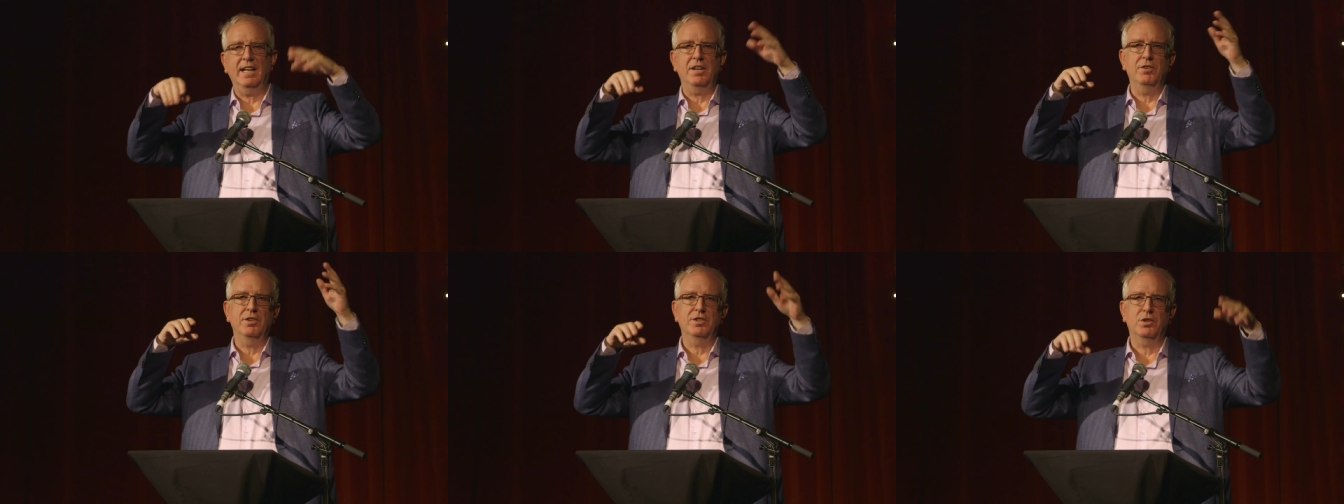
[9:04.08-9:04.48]
and
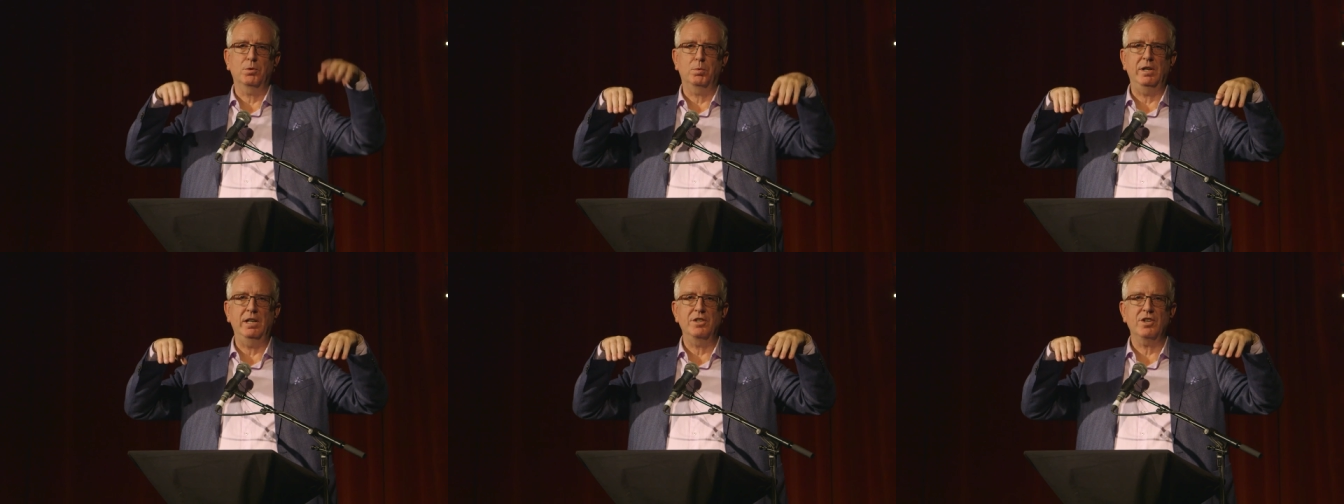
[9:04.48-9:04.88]
get her into
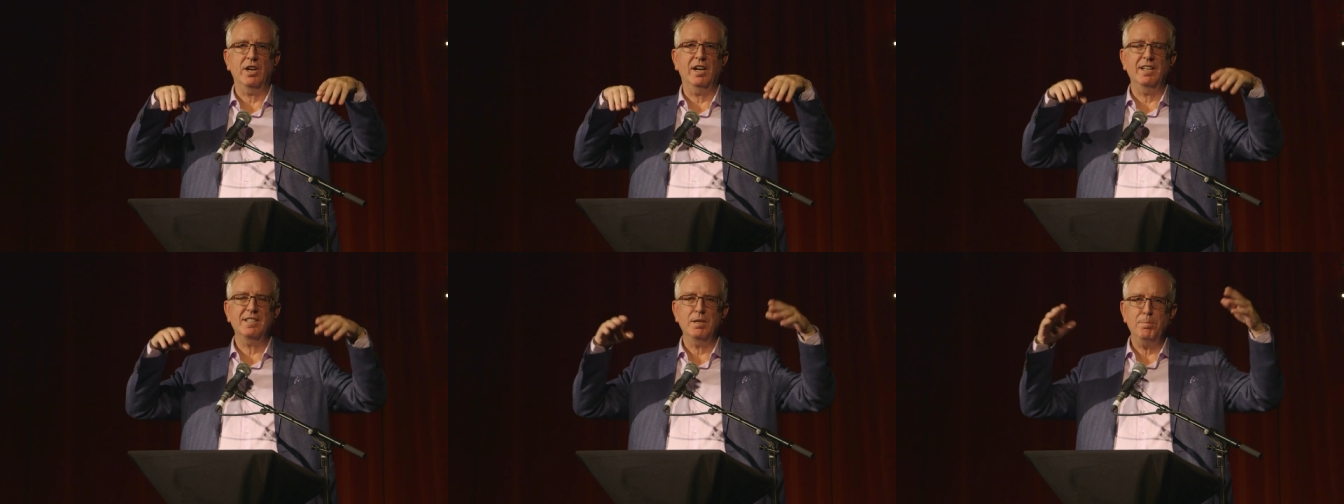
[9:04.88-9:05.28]
the
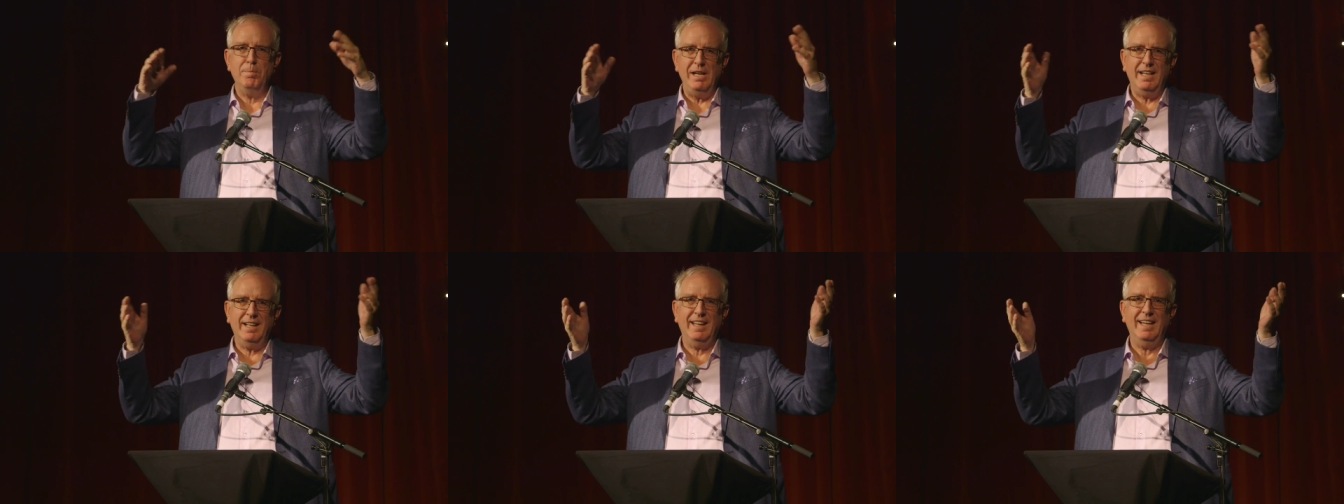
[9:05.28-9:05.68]
wheelchair. It's a
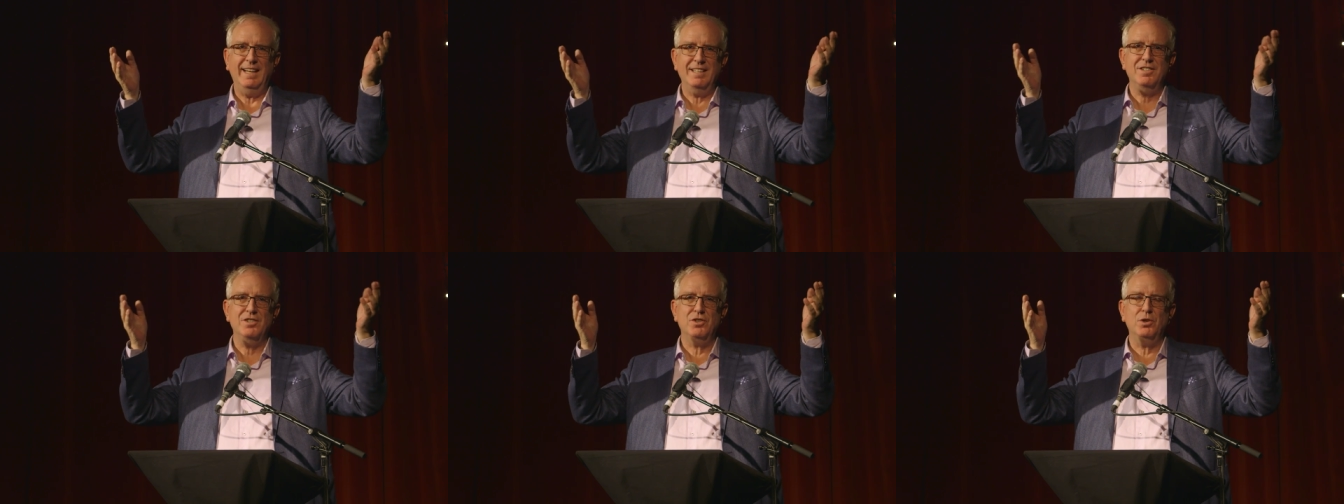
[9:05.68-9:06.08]
big
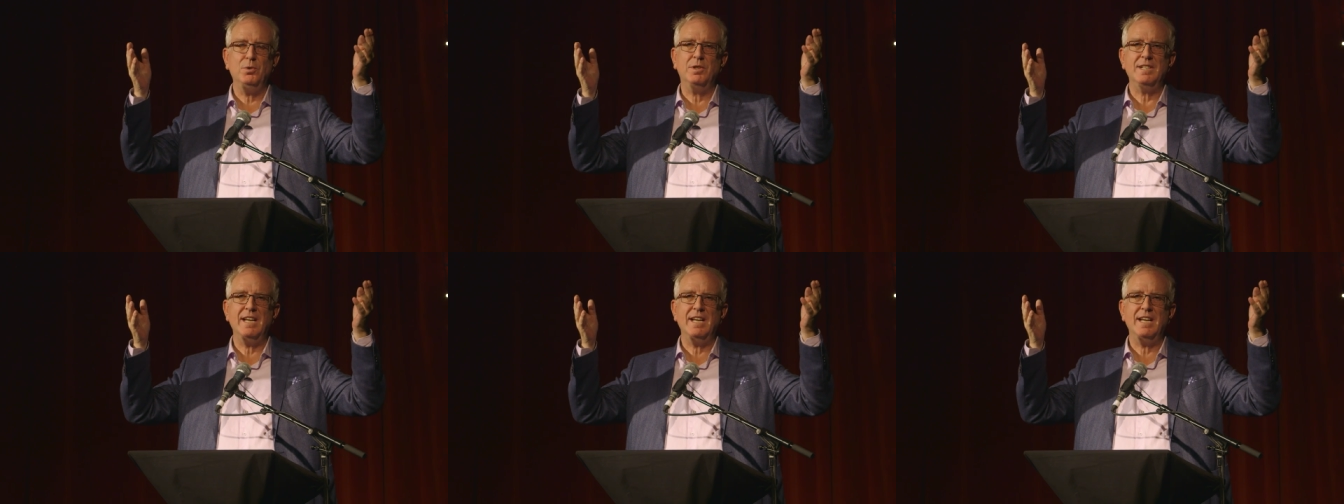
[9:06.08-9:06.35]
thing to do.